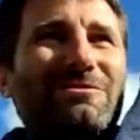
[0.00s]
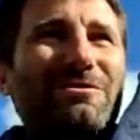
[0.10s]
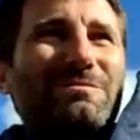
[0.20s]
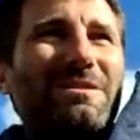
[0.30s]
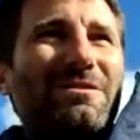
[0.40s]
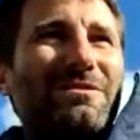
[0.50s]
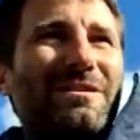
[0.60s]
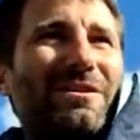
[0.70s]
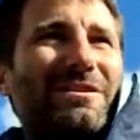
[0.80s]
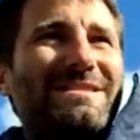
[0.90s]
room so the
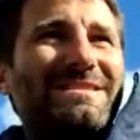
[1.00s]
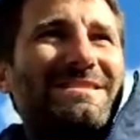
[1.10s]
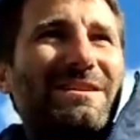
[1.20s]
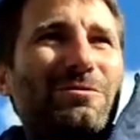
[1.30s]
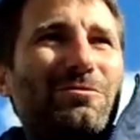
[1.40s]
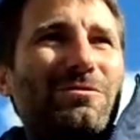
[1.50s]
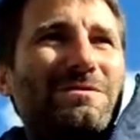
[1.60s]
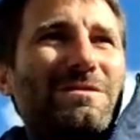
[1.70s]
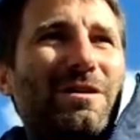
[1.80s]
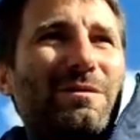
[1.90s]
guys can see it all the
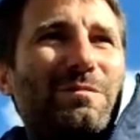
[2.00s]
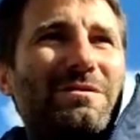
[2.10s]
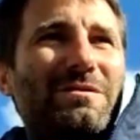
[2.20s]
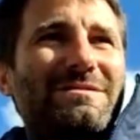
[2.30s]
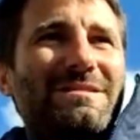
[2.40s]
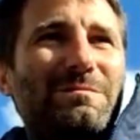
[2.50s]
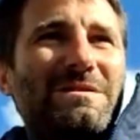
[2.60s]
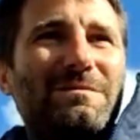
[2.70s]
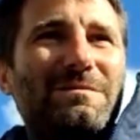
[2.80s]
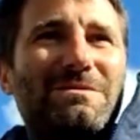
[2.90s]
time, but
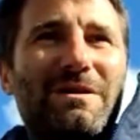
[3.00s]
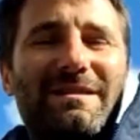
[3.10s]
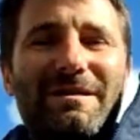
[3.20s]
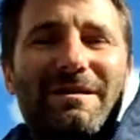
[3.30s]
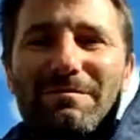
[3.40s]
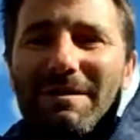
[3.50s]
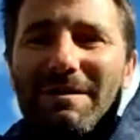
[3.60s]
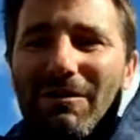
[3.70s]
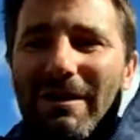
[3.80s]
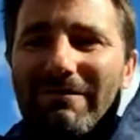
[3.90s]
sometimes we end up,
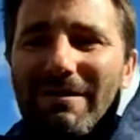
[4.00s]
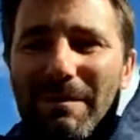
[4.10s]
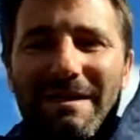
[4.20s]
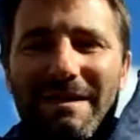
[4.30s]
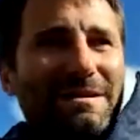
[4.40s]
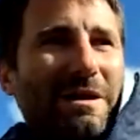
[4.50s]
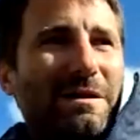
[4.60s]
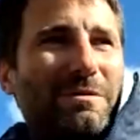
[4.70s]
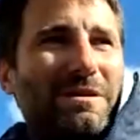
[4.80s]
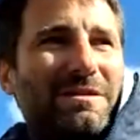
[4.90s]
having a meeting
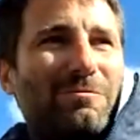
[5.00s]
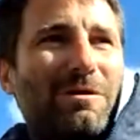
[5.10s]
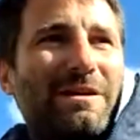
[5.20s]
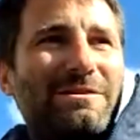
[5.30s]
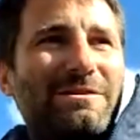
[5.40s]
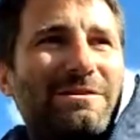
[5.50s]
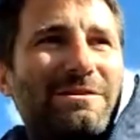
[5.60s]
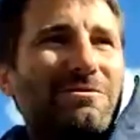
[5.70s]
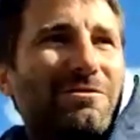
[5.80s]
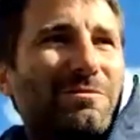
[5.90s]
maybe in the away
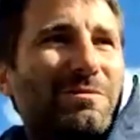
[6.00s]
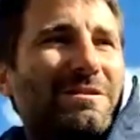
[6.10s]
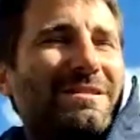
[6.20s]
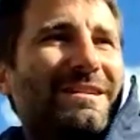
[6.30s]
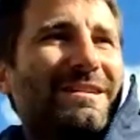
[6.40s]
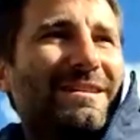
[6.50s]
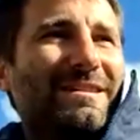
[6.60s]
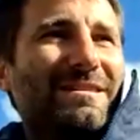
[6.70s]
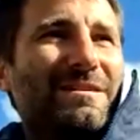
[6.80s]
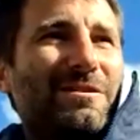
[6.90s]
dressing room, and
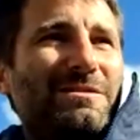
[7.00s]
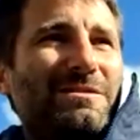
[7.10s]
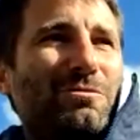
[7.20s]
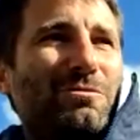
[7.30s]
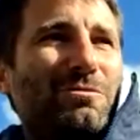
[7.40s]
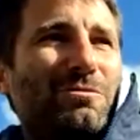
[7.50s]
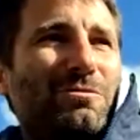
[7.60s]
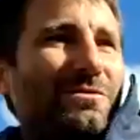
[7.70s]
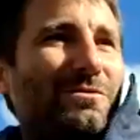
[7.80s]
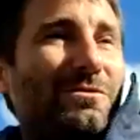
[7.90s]
the guys walk through the
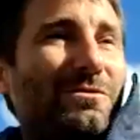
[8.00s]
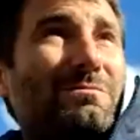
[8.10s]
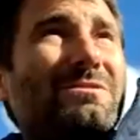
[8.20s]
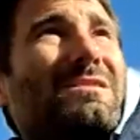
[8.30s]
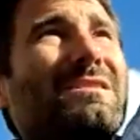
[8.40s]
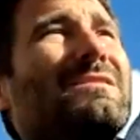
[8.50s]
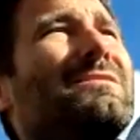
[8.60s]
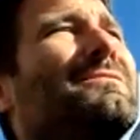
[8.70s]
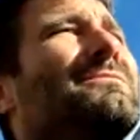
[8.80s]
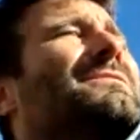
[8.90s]
door and I'm just like,
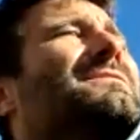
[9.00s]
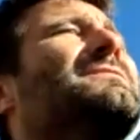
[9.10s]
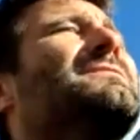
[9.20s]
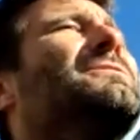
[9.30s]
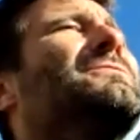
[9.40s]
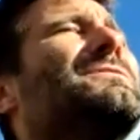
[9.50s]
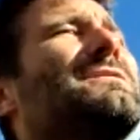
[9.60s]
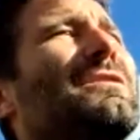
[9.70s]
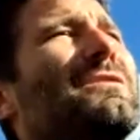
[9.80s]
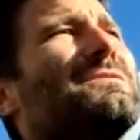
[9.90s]
oh, who's the
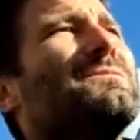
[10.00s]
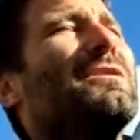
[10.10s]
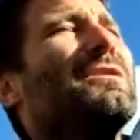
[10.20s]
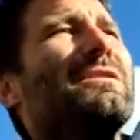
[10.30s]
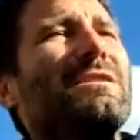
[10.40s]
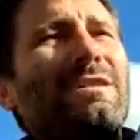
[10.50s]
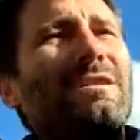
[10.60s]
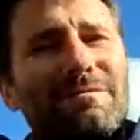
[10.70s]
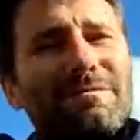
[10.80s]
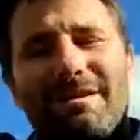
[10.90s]
last? Oh yeah.
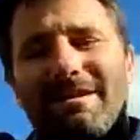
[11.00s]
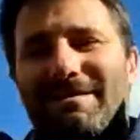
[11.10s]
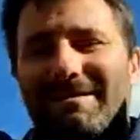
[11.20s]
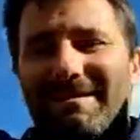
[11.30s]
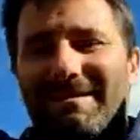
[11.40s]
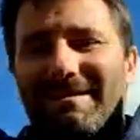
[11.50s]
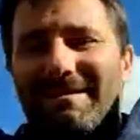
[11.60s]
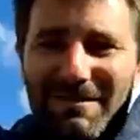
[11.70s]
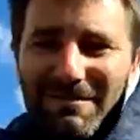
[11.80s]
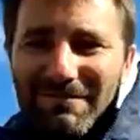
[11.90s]
And they're just
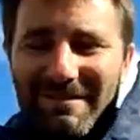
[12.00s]
kind of,